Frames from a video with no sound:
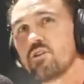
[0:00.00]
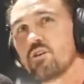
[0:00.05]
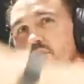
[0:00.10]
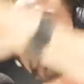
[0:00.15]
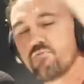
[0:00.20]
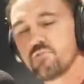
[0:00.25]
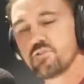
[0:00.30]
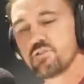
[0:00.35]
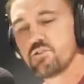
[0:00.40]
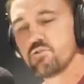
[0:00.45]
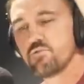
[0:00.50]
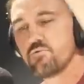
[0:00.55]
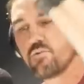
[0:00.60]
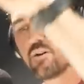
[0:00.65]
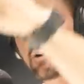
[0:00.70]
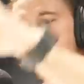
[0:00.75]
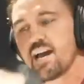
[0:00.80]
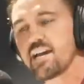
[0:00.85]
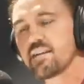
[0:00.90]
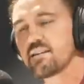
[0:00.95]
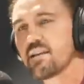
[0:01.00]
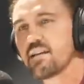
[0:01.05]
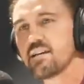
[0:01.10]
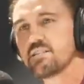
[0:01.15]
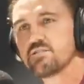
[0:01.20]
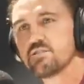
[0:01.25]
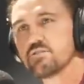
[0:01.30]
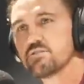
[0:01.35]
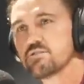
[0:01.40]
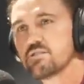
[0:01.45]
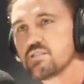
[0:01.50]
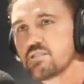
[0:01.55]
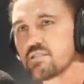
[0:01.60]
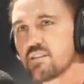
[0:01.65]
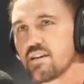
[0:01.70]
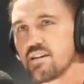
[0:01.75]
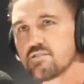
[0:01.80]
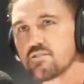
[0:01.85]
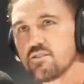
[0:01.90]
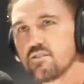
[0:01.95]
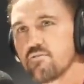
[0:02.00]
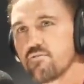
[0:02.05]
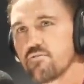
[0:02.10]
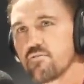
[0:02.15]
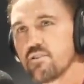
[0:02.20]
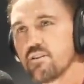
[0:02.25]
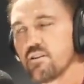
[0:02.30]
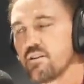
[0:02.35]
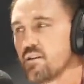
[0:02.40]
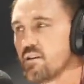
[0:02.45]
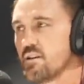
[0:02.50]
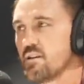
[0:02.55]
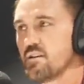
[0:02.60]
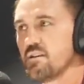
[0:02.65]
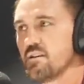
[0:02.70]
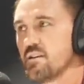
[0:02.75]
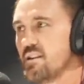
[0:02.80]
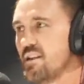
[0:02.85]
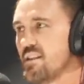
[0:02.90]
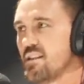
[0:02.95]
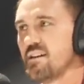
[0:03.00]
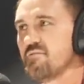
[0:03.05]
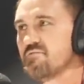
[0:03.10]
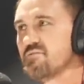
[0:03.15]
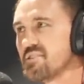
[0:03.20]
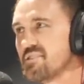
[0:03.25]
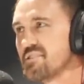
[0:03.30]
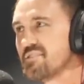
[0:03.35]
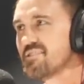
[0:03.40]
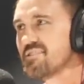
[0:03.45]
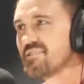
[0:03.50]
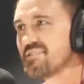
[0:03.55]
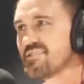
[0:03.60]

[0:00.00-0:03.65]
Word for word: off and do uh, eight days on, six days off and I loved it. I